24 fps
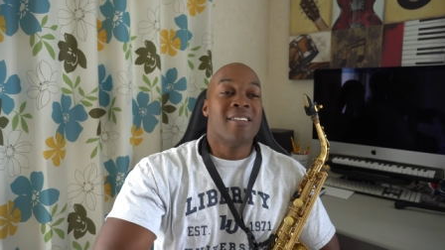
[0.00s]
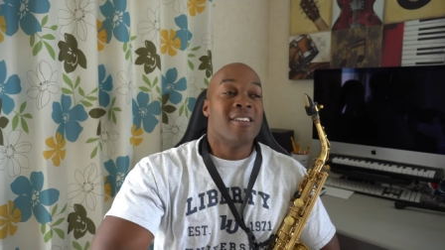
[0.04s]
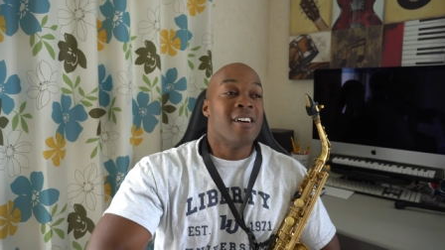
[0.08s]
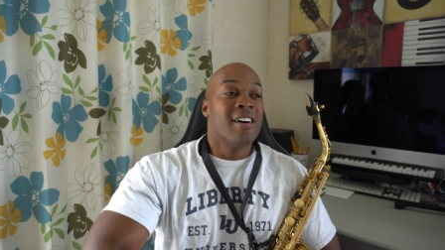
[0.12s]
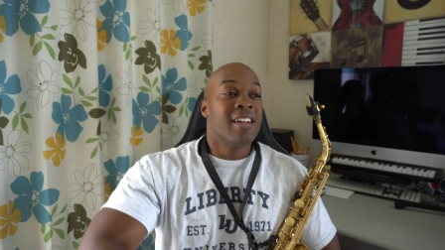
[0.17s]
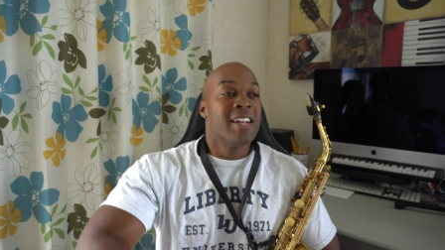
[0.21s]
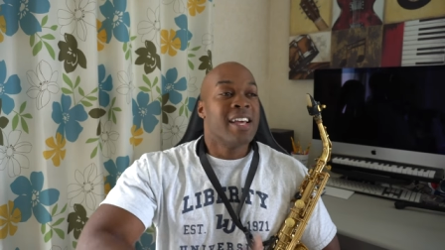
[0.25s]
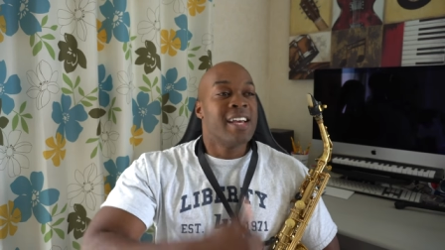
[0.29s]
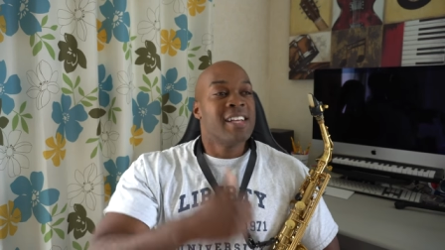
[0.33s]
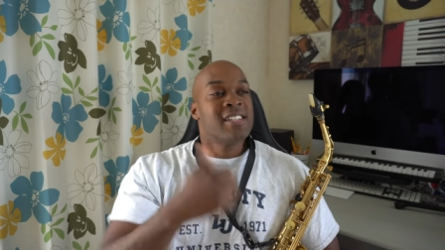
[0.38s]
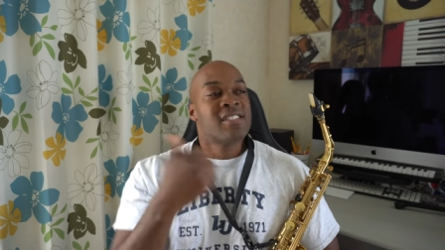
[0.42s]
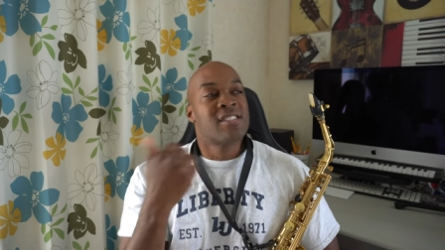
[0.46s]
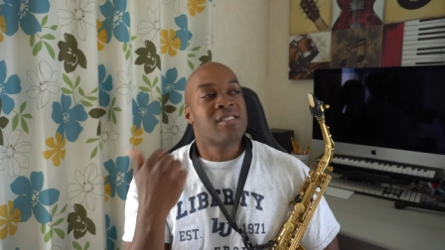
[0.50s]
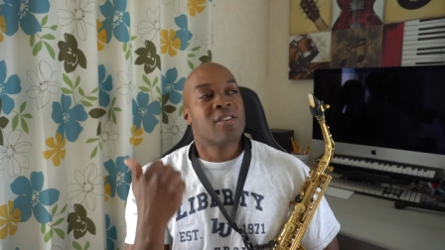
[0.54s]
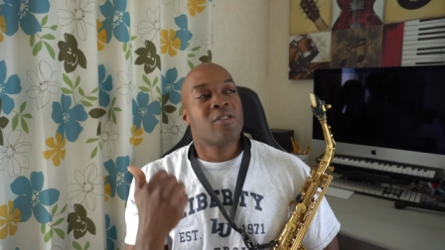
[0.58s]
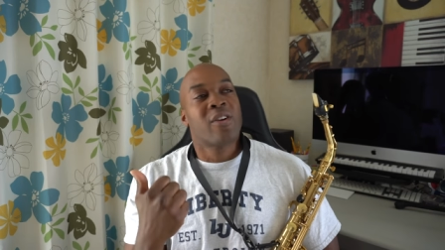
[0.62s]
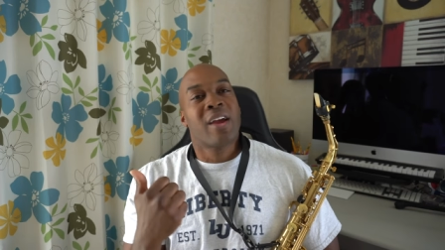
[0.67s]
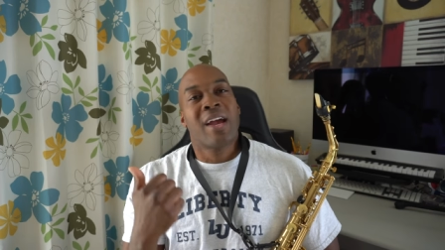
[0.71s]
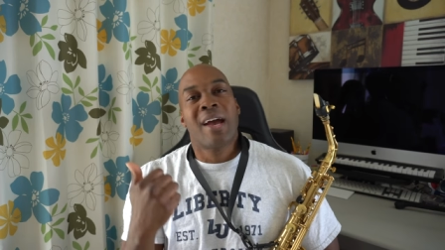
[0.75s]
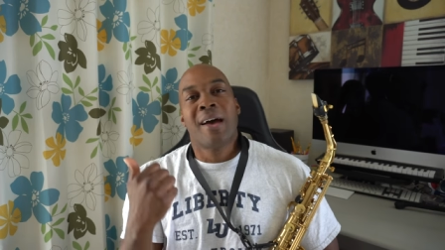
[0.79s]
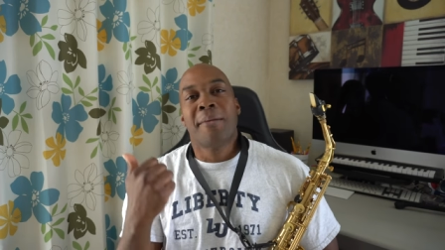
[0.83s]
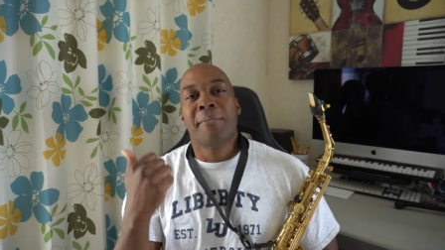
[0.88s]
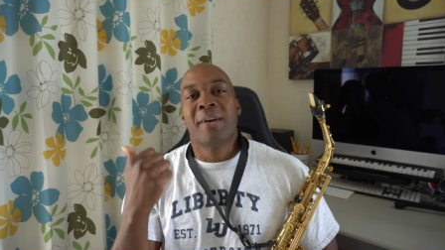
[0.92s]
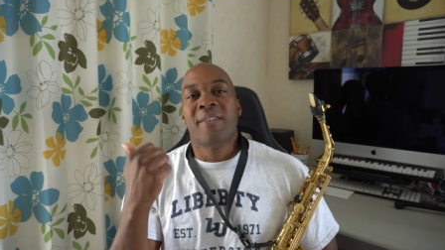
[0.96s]
on
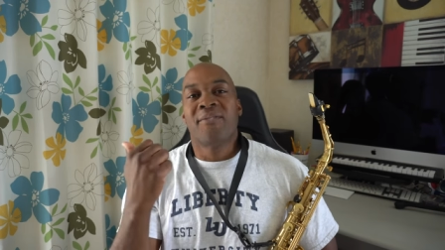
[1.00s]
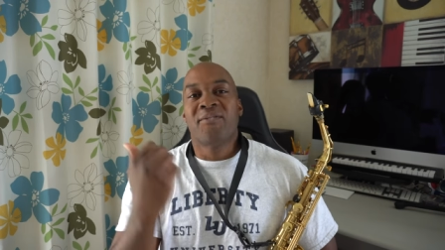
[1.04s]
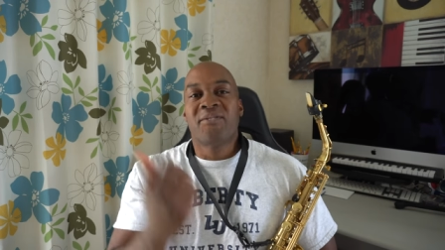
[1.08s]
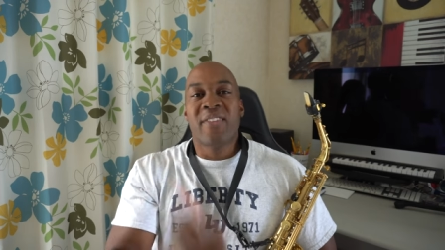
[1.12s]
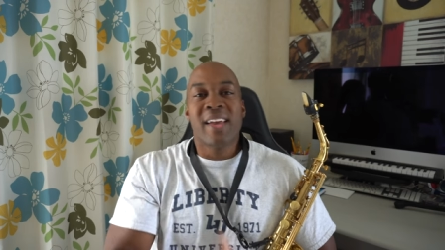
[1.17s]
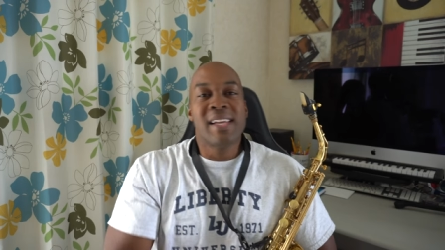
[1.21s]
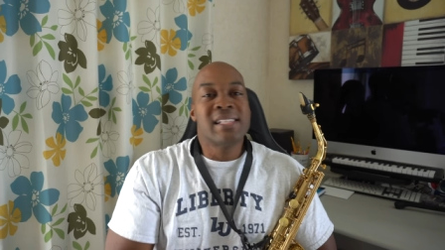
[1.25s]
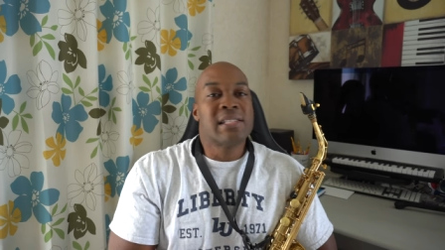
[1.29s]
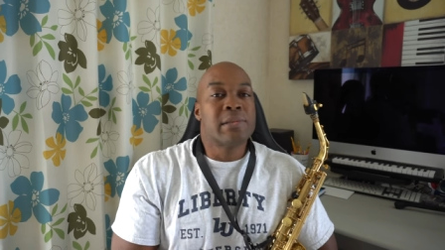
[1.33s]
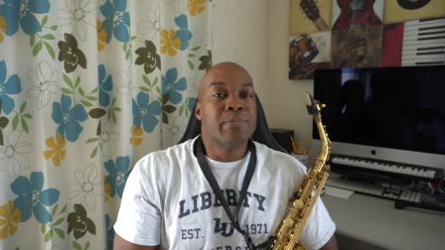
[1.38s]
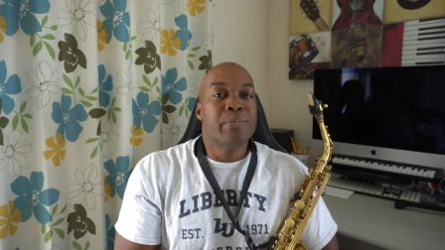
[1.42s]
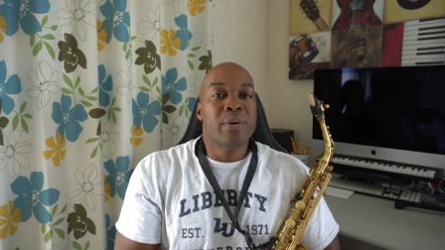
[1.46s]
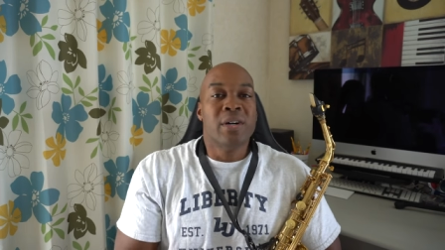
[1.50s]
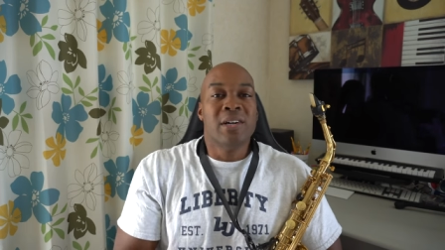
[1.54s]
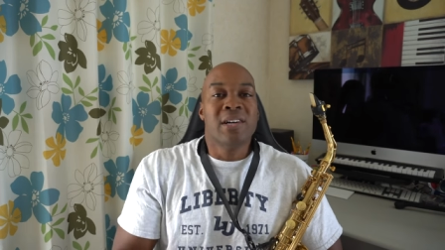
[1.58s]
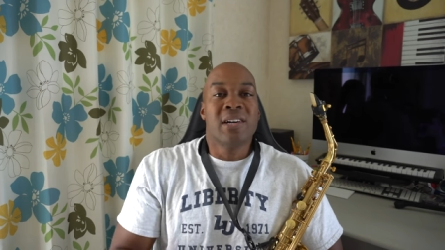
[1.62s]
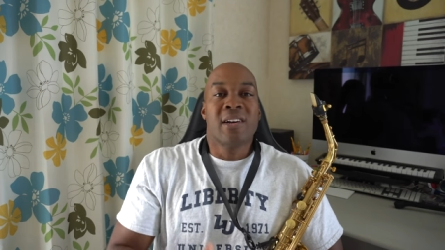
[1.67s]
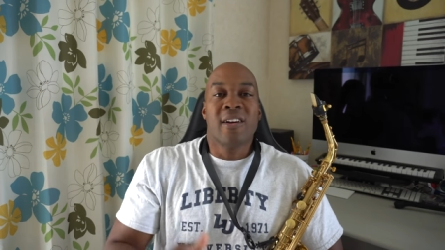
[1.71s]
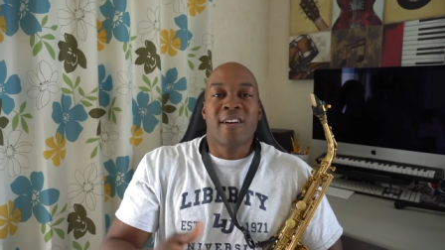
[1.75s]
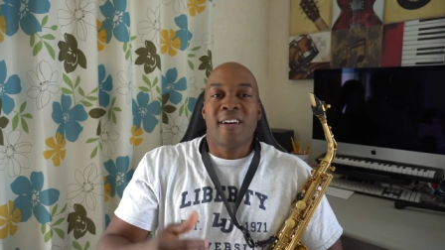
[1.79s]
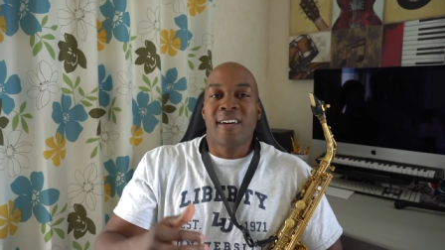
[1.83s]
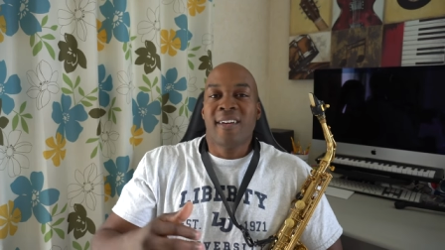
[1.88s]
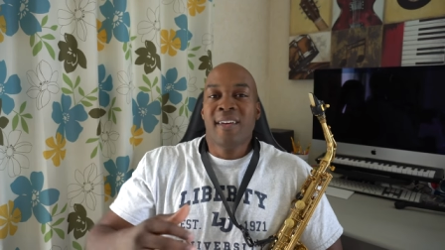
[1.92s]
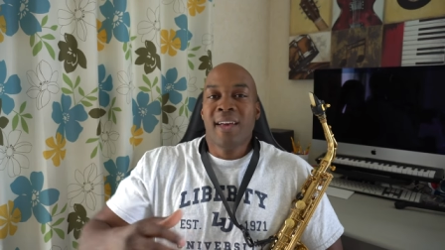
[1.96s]
Instagram and Facebook
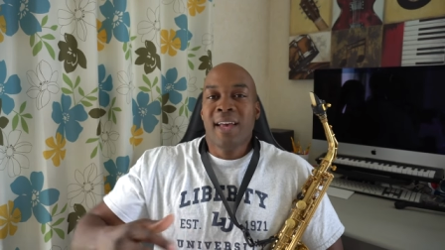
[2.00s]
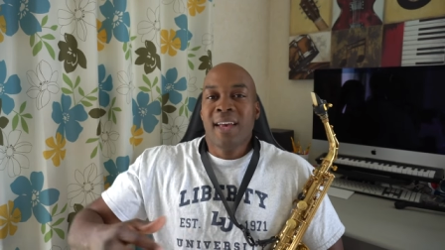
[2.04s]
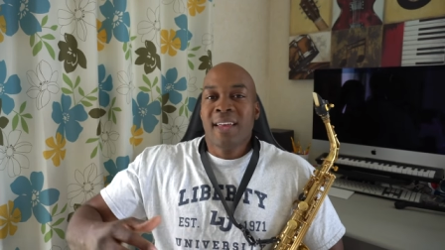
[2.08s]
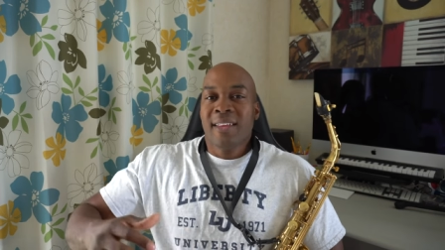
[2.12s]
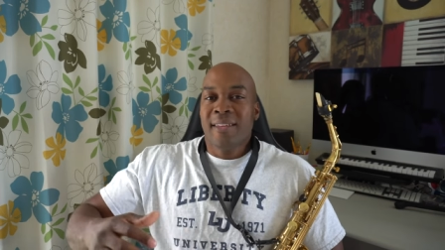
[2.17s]
or